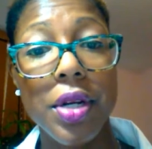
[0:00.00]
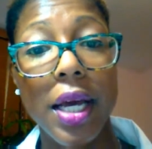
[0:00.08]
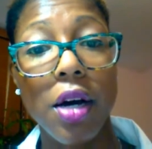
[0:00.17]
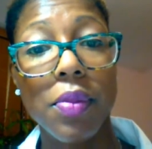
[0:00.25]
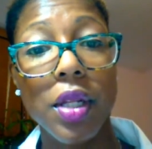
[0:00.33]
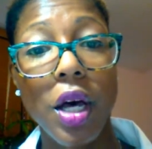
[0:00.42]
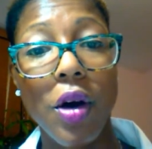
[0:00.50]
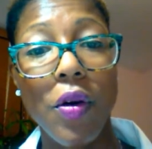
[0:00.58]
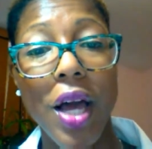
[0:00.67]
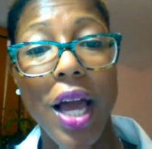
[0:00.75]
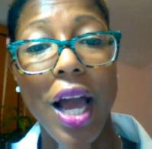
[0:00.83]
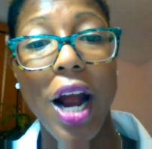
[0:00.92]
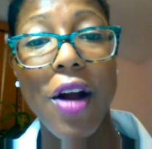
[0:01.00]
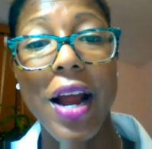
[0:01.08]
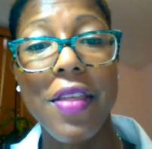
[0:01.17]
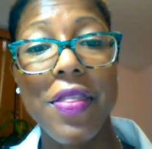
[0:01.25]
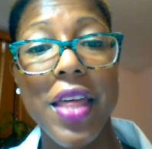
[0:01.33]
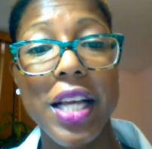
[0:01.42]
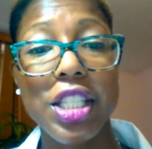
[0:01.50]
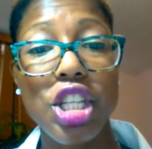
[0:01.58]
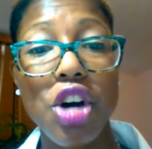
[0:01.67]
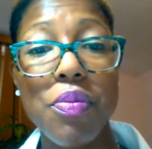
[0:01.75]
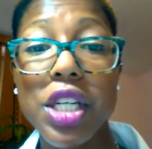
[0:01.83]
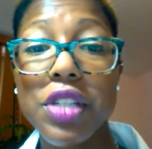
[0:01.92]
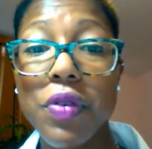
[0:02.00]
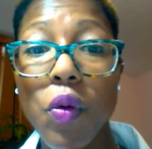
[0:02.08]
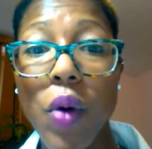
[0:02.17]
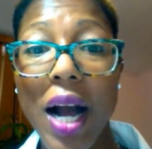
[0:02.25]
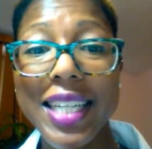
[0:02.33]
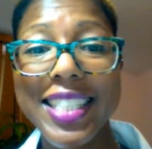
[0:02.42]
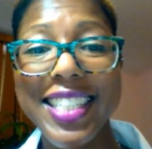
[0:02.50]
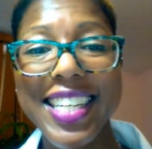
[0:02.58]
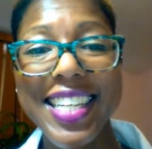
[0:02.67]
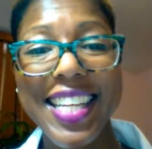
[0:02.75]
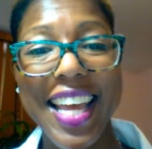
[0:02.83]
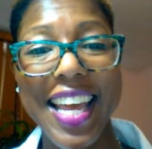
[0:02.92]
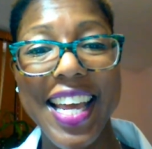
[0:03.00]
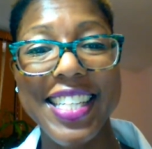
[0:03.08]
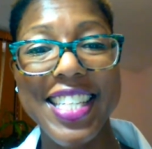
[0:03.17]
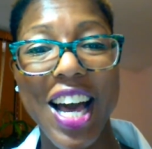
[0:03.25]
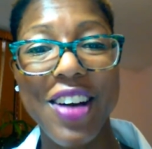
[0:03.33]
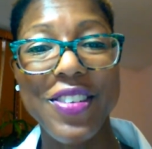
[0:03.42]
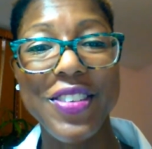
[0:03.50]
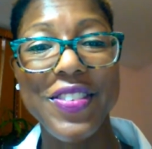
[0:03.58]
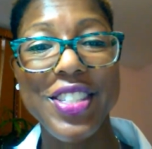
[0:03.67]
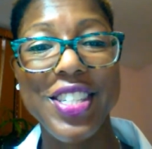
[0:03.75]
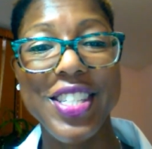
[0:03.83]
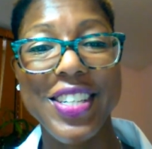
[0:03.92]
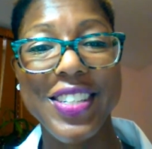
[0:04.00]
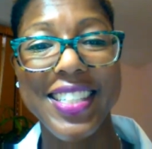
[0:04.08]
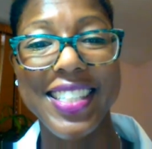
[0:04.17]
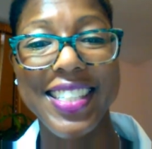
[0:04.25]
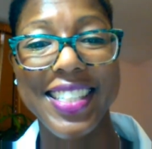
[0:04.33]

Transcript: down below. All right. Thanks so much for watching, and talk with you soon.